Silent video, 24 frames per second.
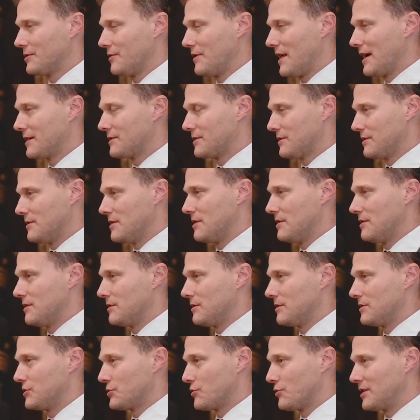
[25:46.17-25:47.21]
So that's the
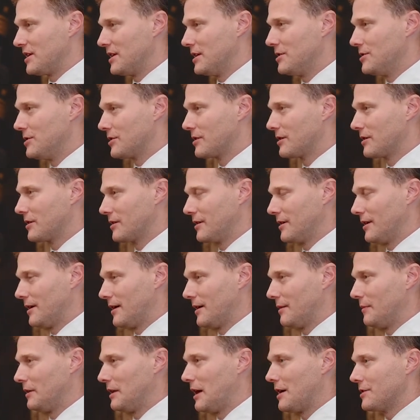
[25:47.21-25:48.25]
strategic
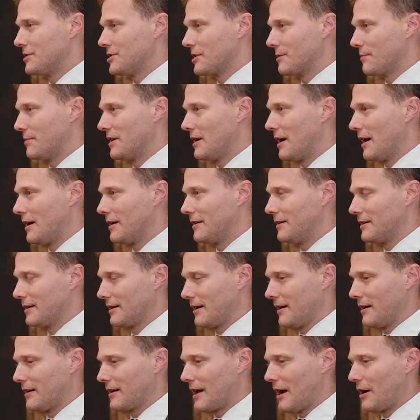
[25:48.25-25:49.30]
logic behind
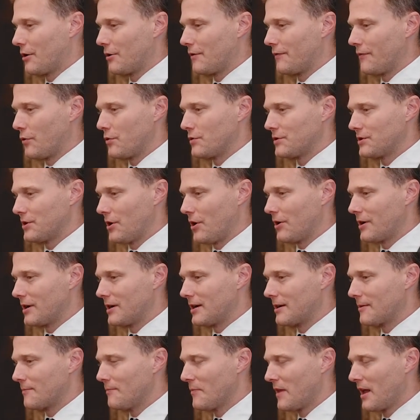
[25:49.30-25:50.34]
counterforce
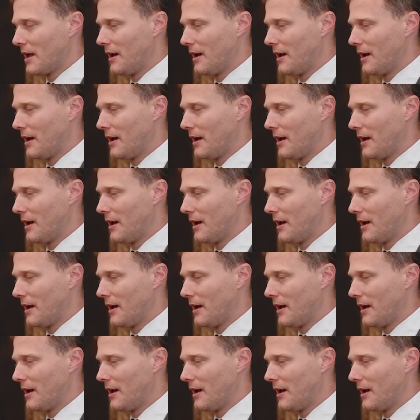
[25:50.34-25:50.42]
targeting.